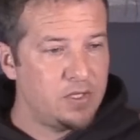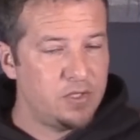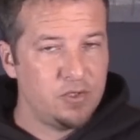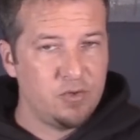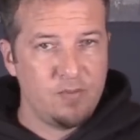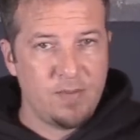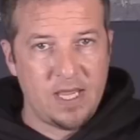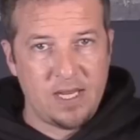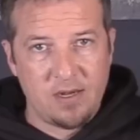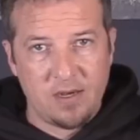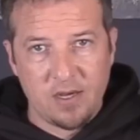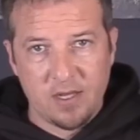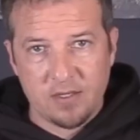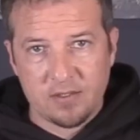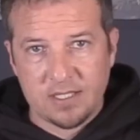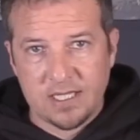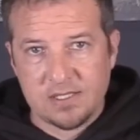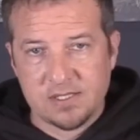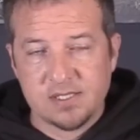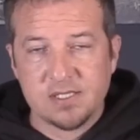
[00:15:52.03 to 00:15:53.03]
You made
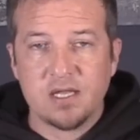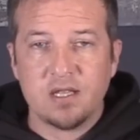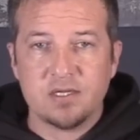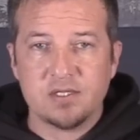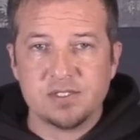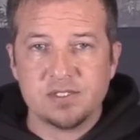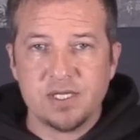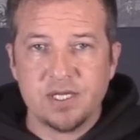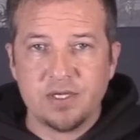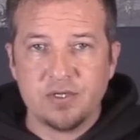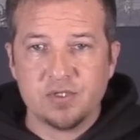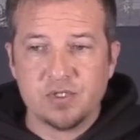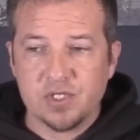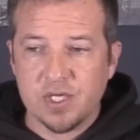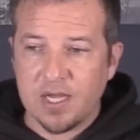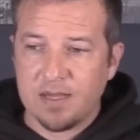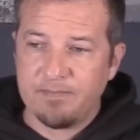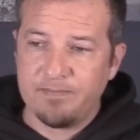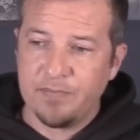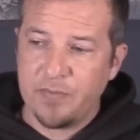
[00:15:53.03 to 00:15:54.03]
$100,000 at your
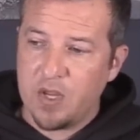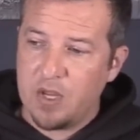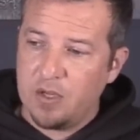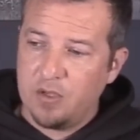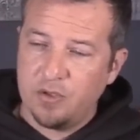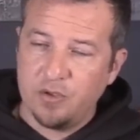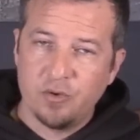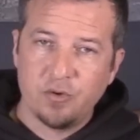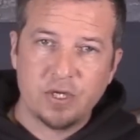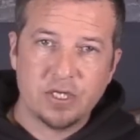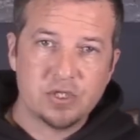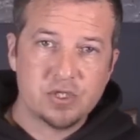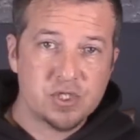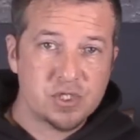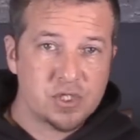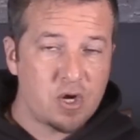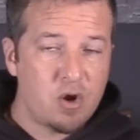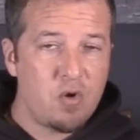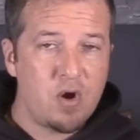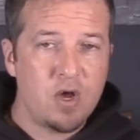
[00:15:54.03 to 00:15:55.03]
job. You can
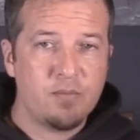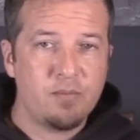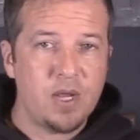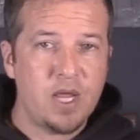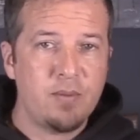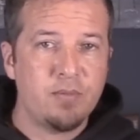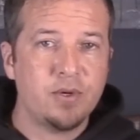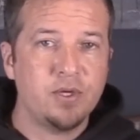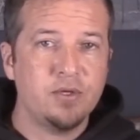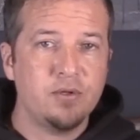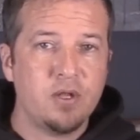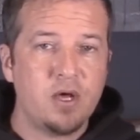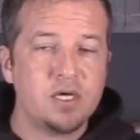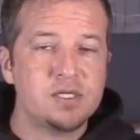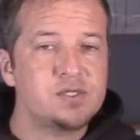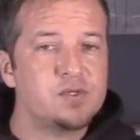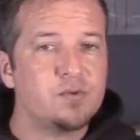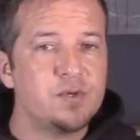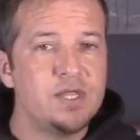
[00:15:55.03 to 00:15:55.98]
show on paper you lost